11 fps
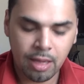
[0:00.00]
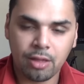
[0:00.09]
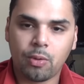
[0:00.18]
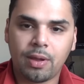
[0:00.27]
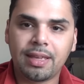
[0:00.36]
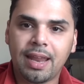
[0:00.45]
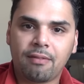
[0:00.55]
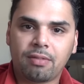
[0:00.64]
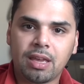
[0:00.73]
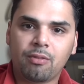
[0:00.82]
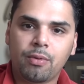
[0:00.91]
So I did have
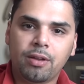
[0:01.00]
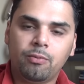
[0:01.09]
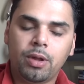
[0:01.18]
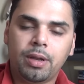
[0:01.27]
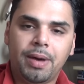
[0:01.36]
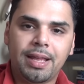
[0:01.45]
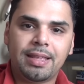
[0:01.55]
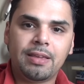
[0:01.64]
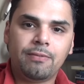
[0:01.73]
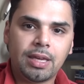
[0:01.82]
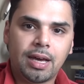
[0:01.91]
to get rid of one of my
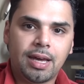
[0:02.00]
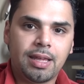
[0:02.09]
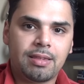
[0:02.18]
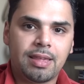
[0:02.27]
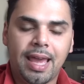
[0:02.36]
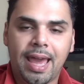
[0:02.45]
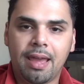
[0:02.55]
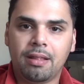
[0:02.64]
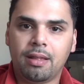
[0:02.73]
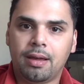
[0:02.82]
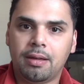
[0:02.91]
DVIs
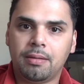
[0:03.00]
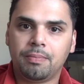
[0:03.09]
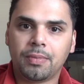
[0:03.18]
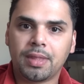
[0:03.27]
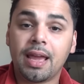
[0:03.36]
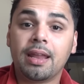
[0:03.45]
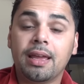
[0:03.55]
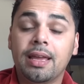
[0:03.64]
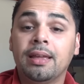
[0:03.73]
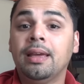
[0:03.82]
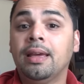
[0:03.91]
and get a